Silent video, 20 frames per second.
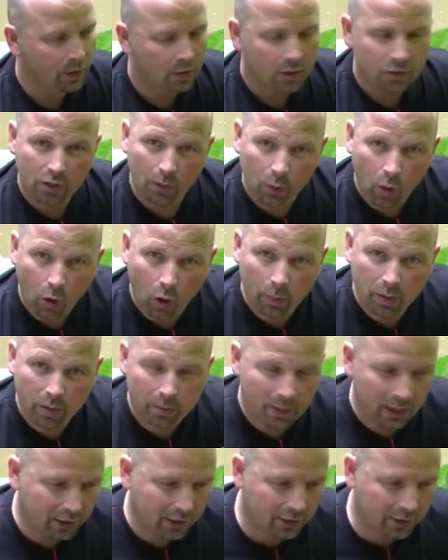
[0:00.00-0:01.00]
So I'm
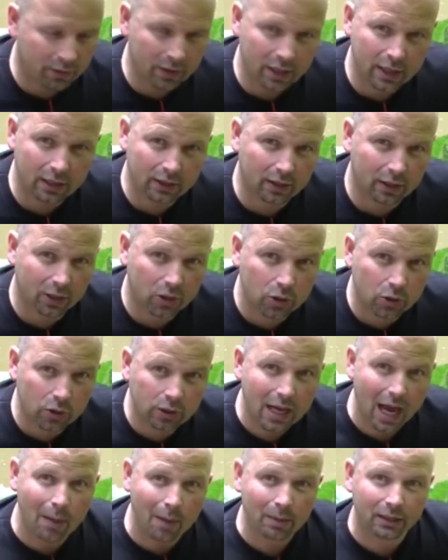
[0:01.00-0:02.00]
hoping by creating a
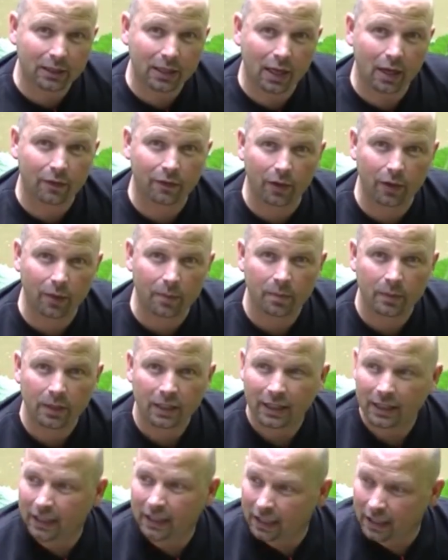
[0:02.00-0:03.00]
good habitat for them,
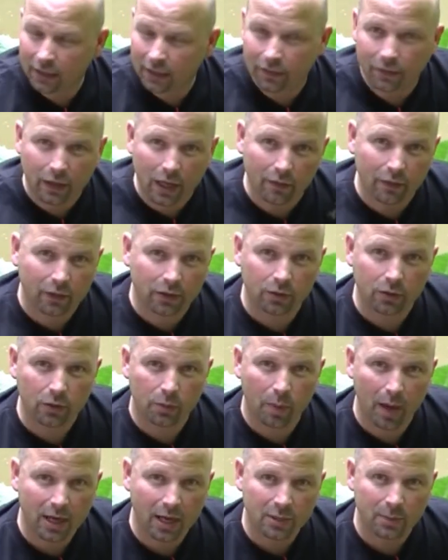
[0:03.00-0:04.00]
if they ever do
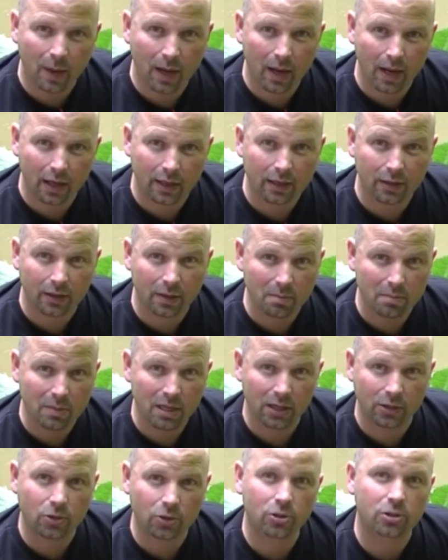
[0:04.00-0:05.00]
pass by, they
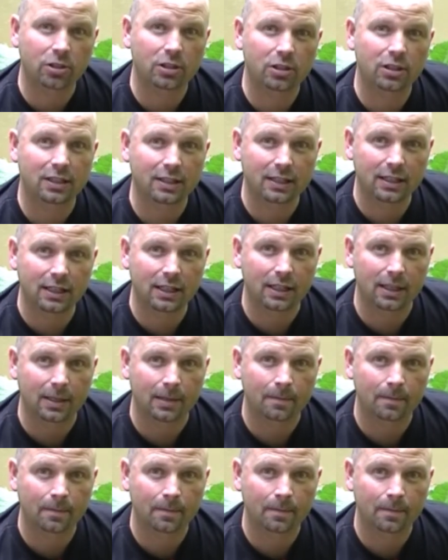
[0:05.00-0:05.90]
may just stay.